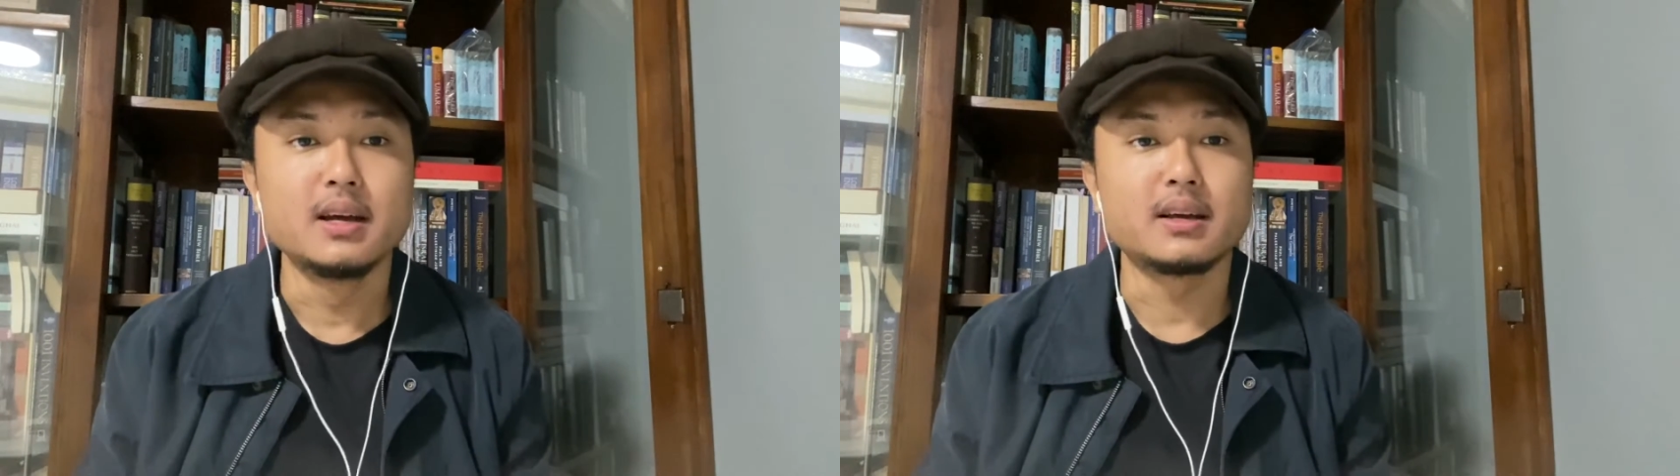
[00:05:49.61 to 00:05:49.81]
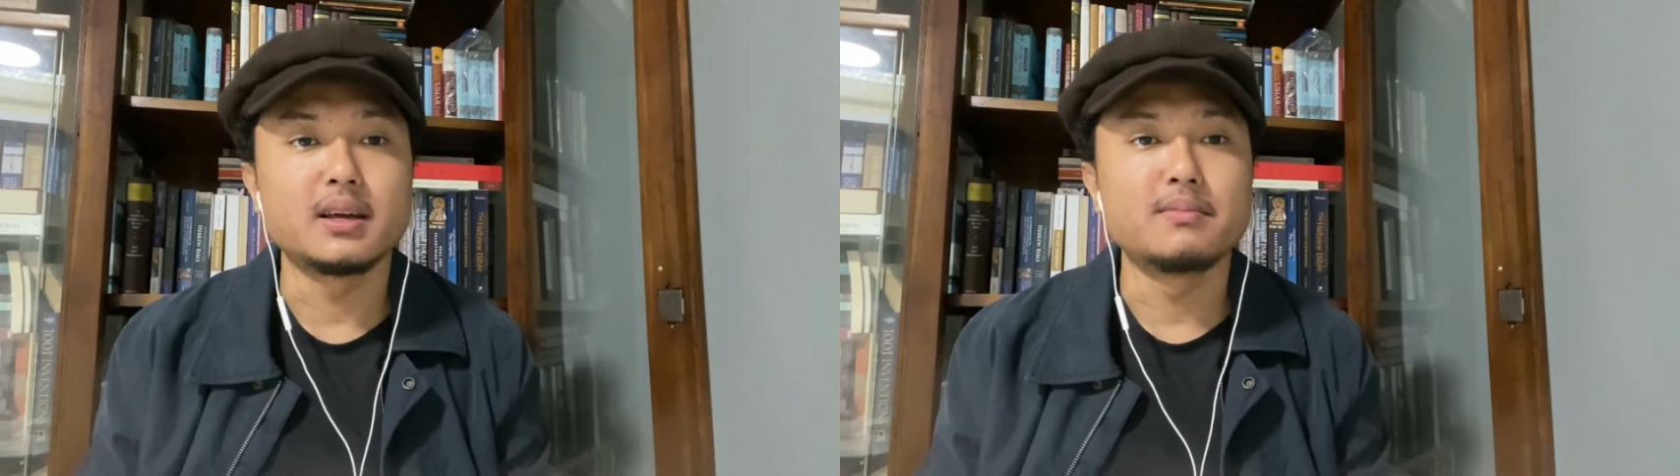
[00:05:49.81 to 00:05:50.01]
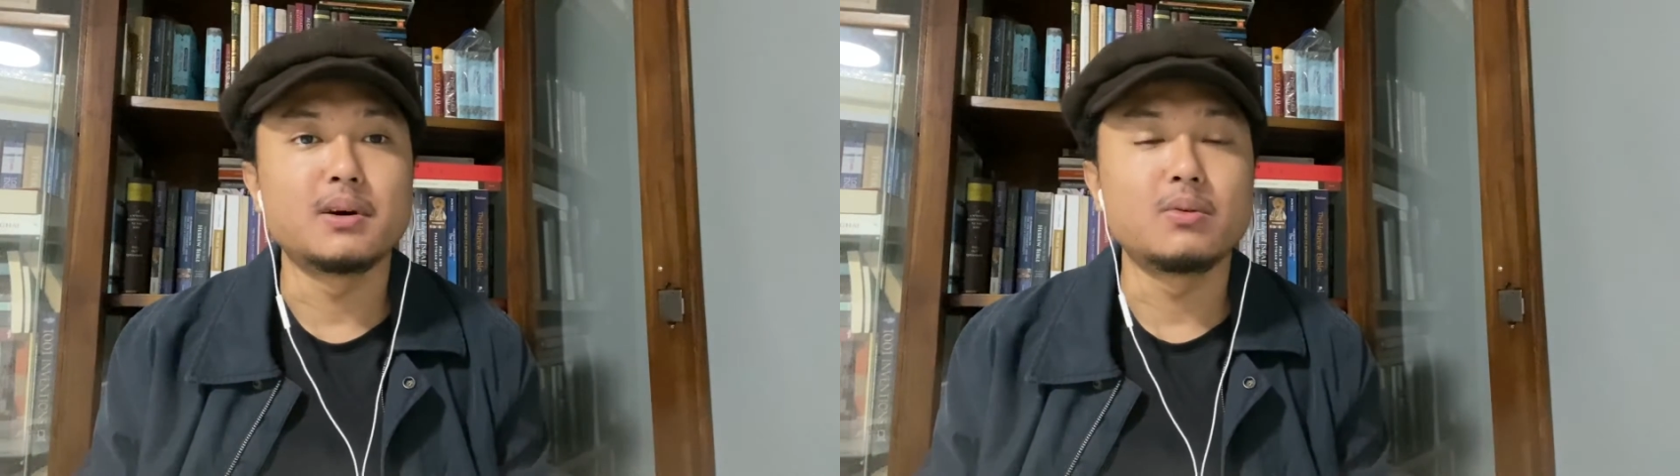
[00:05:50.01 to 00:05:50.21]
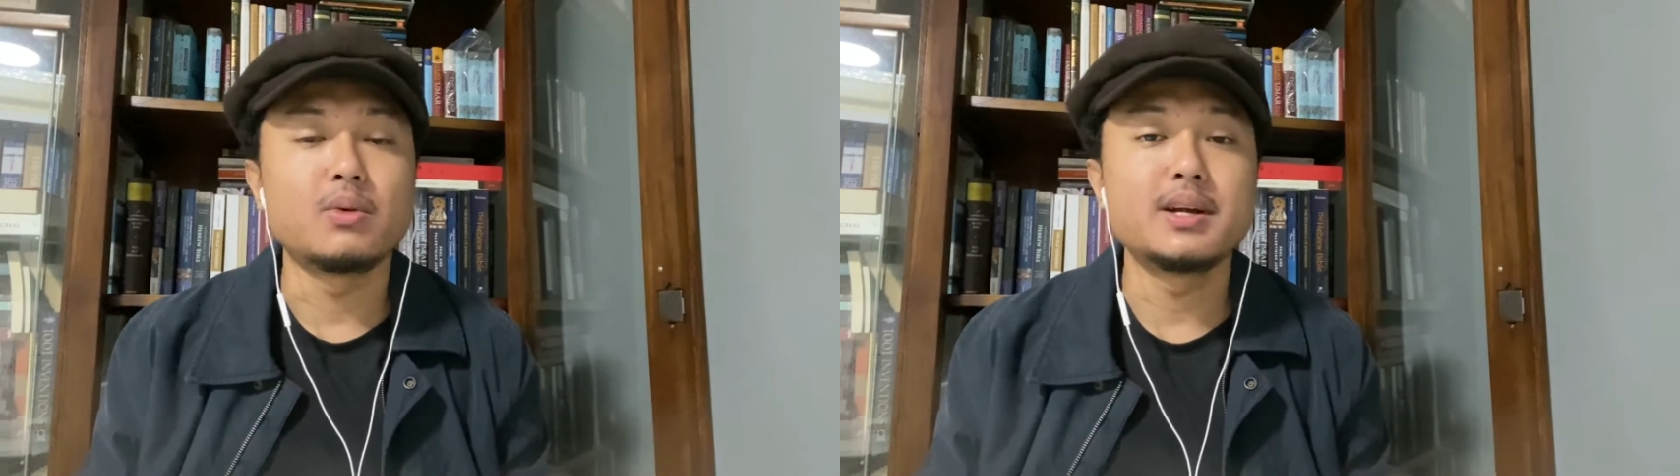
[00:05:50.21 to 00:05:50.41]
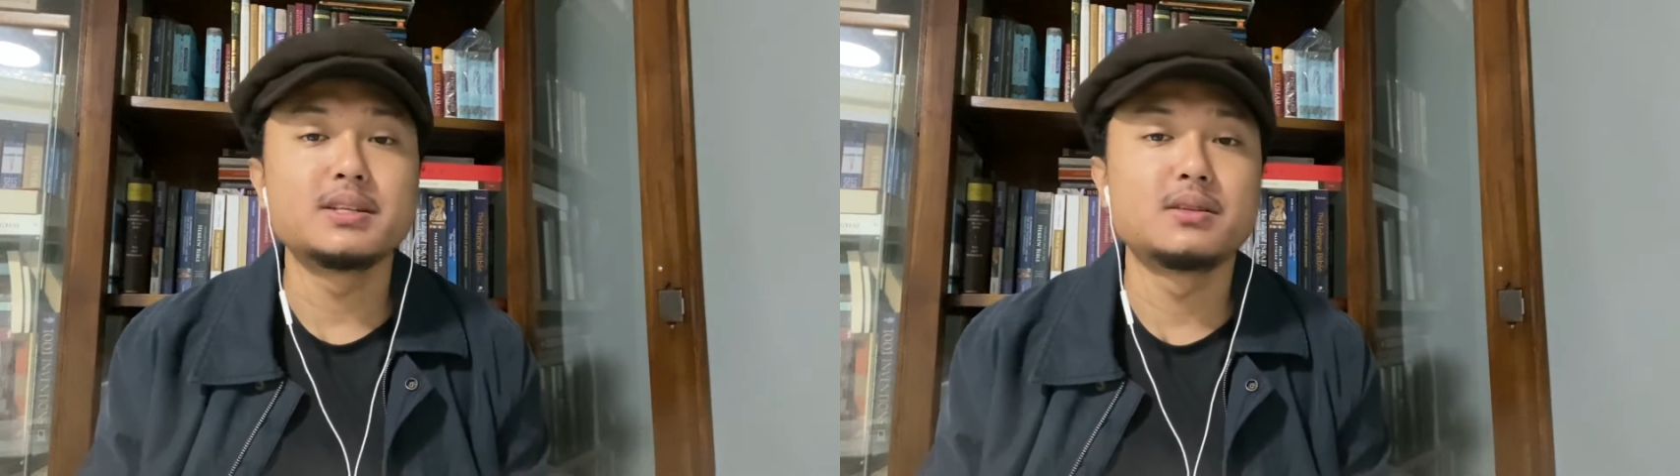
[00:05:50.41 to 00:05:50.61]
Okay, but
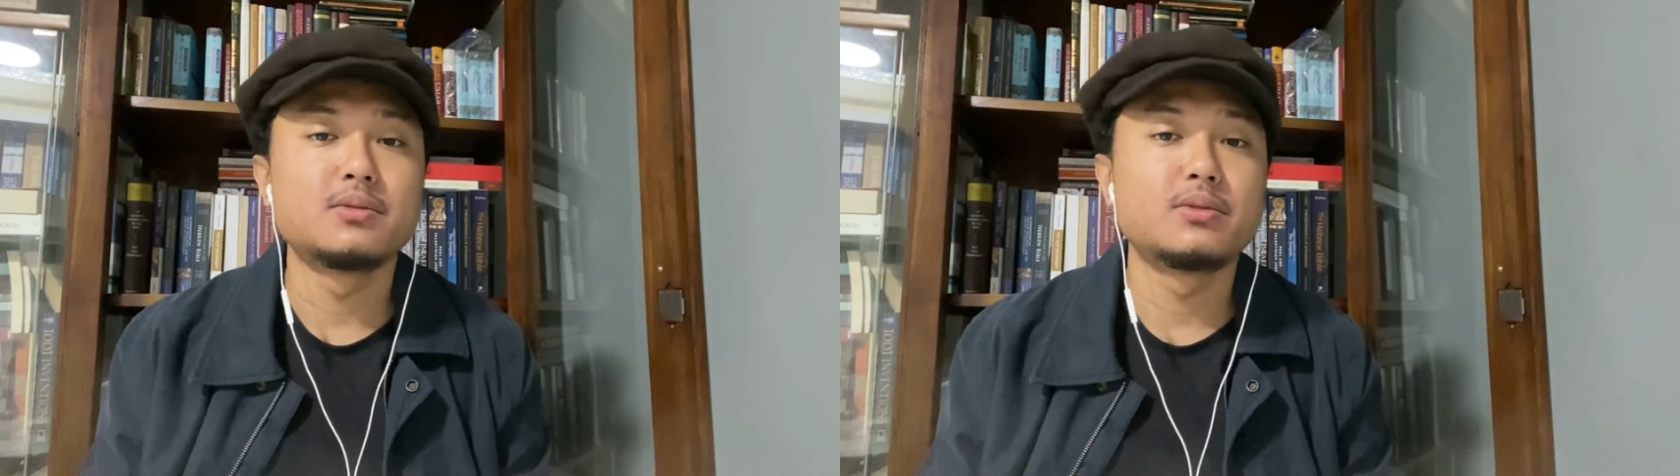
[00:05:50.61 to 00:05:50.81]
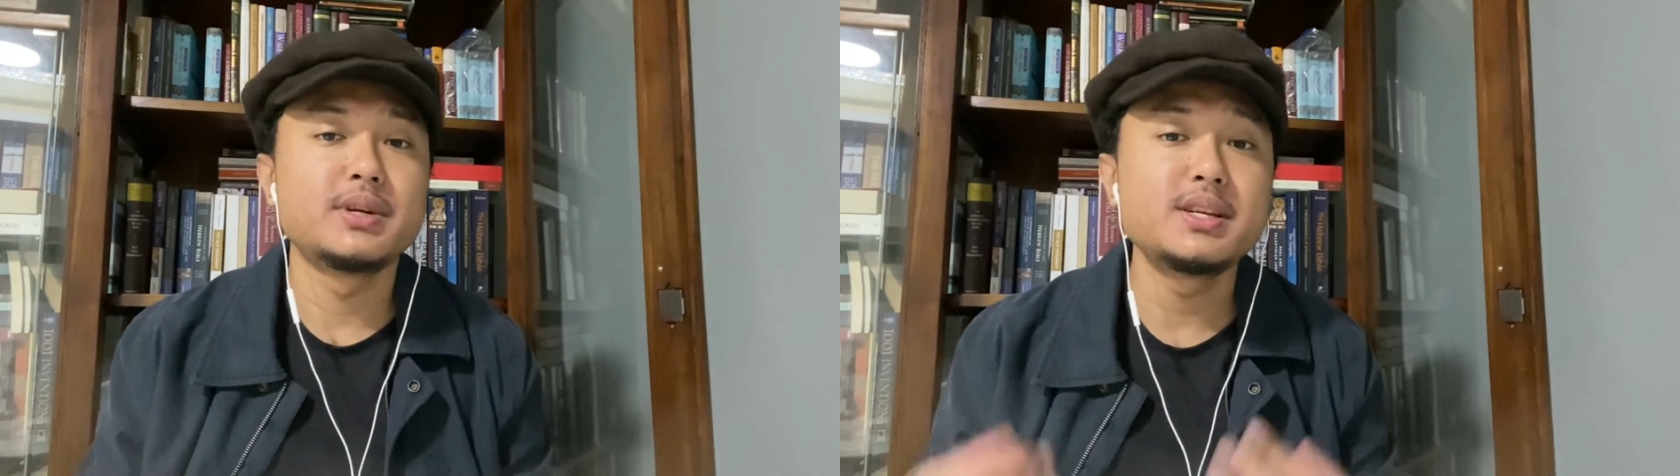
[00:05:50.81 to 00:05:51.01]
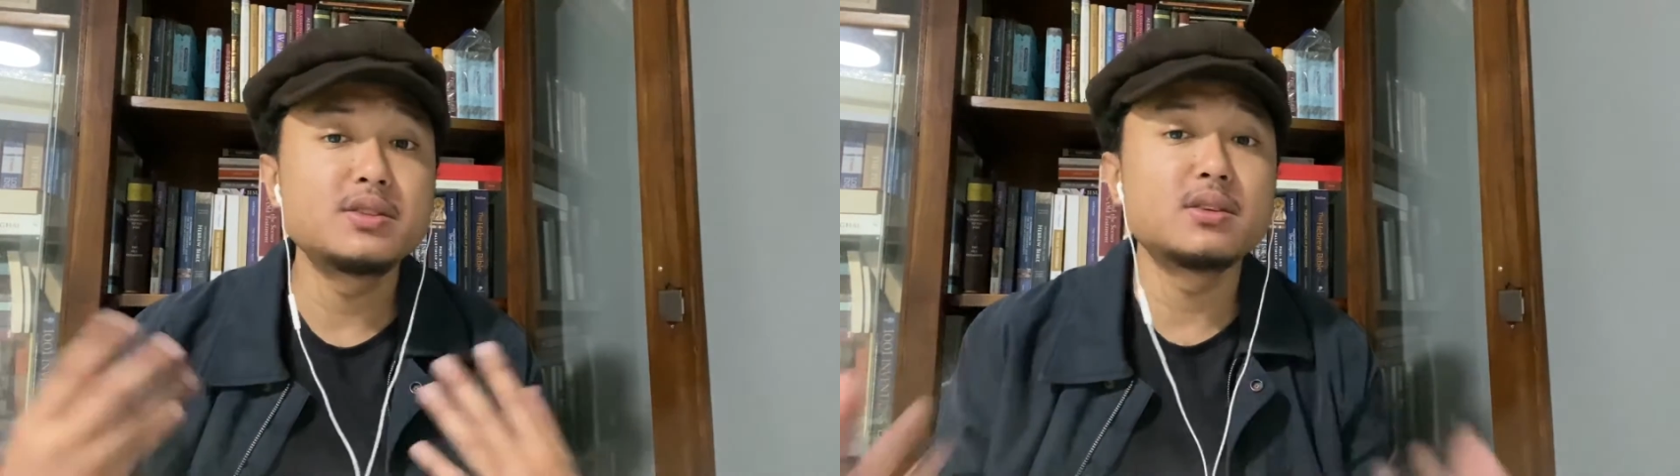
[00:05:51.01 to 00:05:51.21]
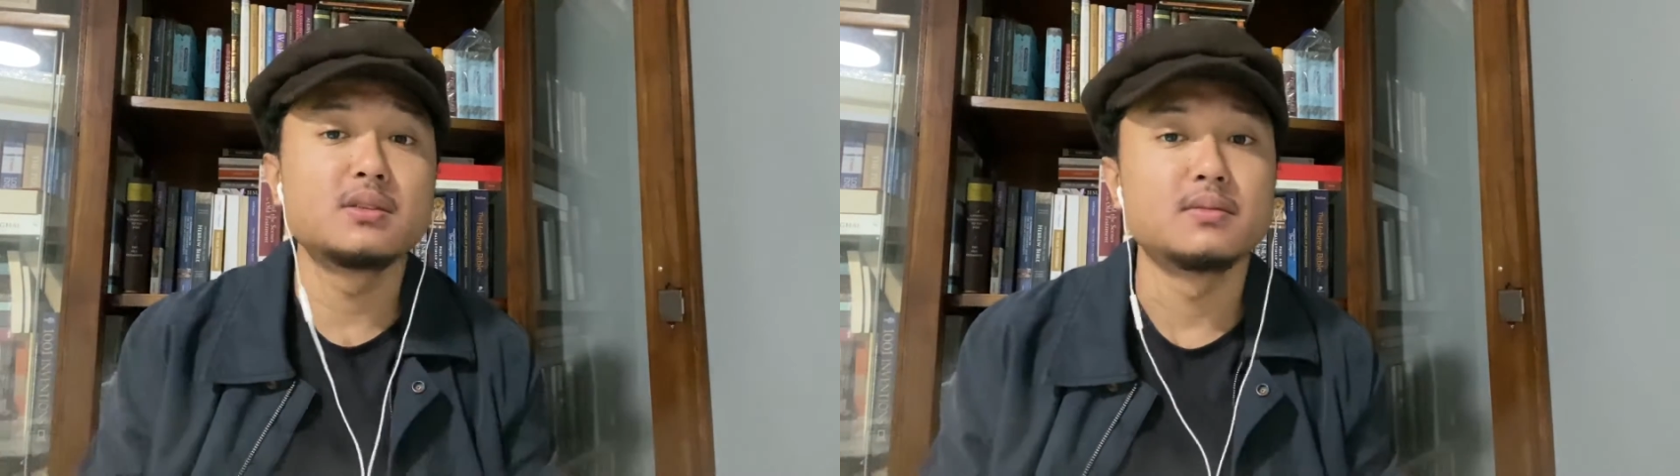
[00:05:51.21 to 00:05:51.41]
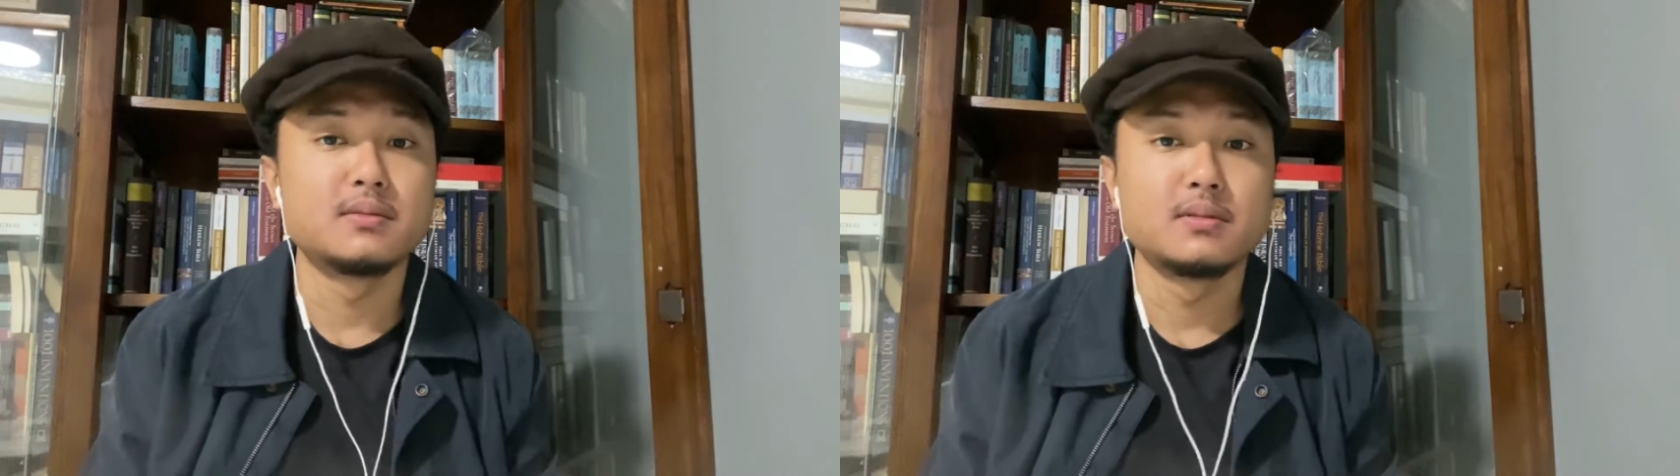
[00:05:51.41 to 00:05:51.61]
what is the reason